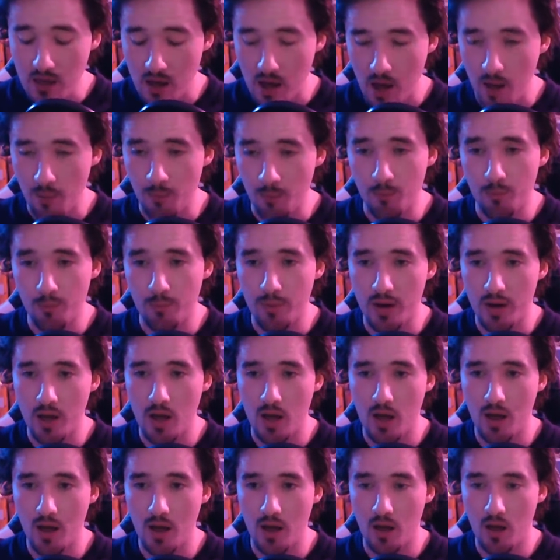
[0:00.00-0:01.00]
But
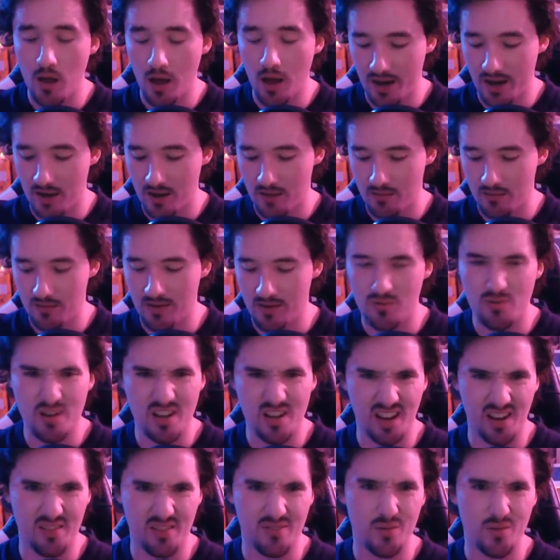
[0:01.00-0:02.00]
I can't
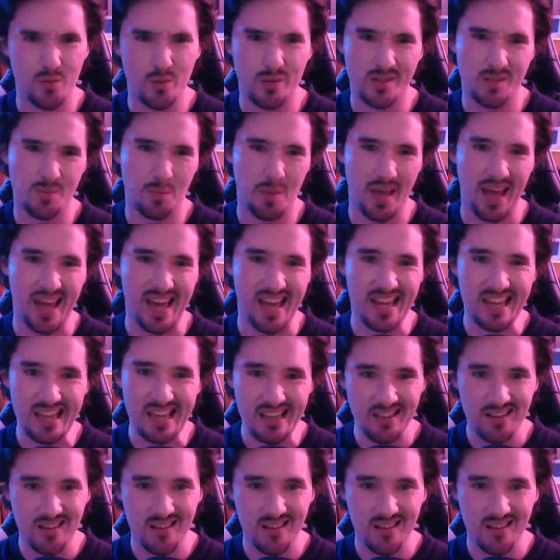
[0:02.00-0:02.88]
really afford to pay.